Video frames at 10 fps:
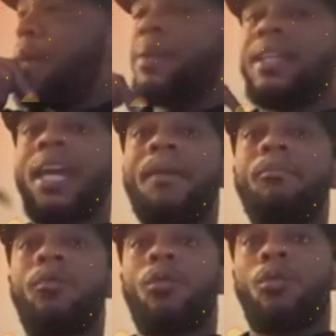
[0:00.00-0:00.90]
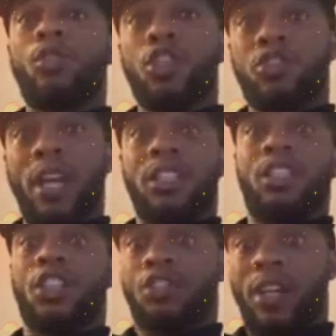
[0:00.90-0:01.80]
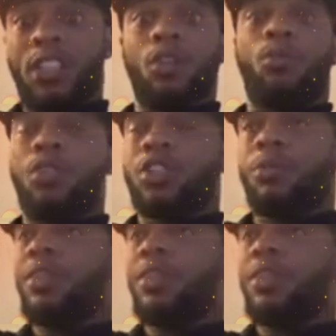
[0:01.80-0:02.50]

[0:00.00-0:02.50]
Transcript: it became stranger and stranger, worse